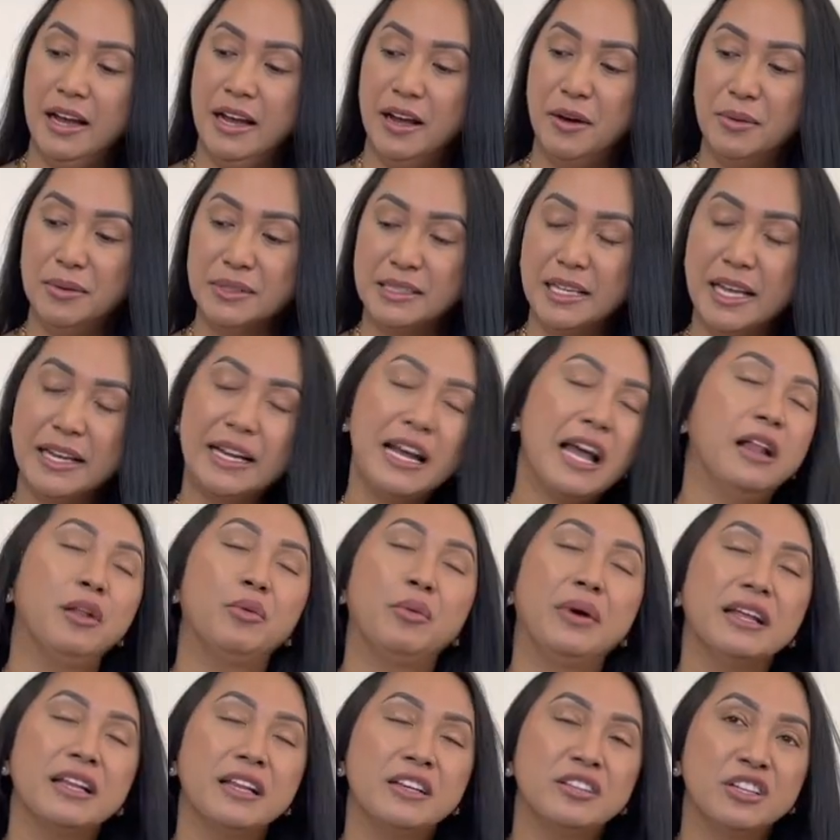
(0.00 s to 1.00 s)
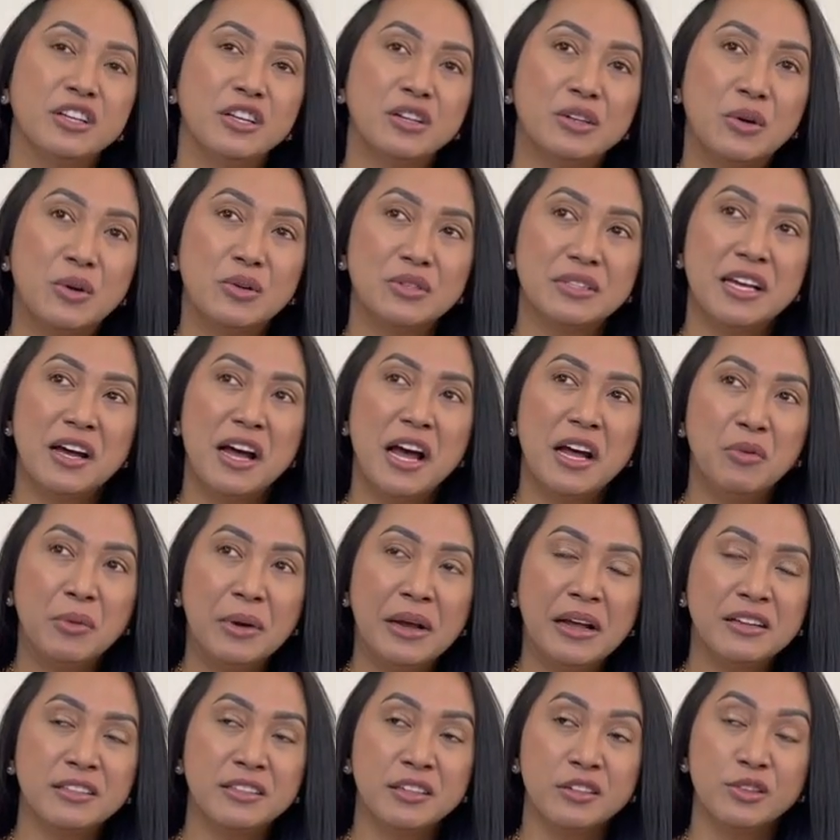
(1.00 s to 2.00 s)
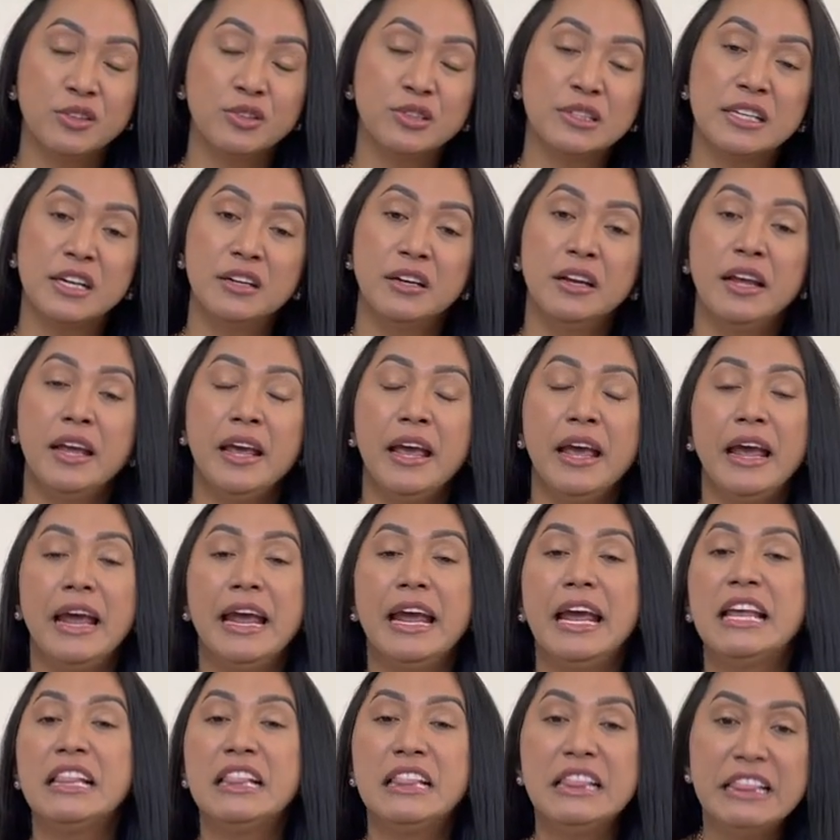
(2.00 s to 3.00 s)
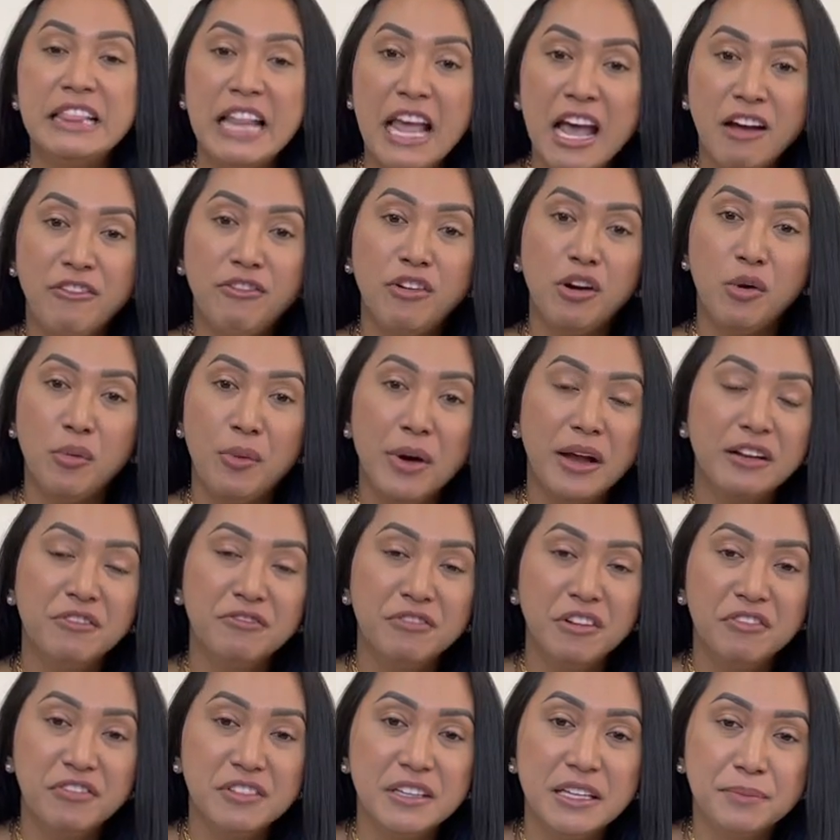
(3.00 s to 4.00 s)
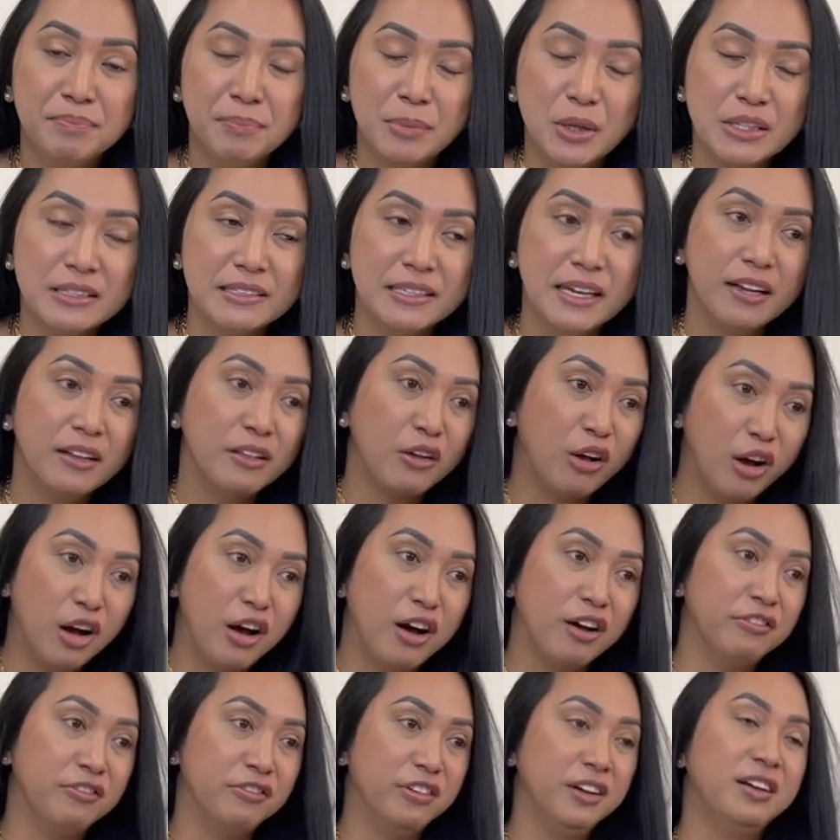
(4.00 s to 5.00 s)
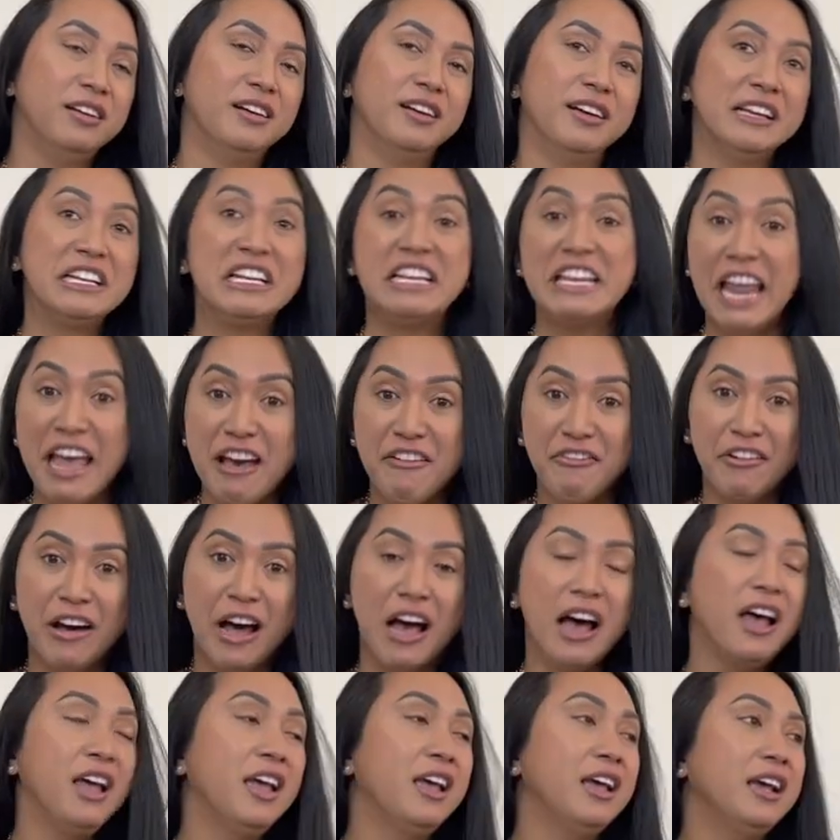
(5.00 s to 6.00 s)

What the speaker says: was like, I'll wait until it goes down. It never went 50% off. Never.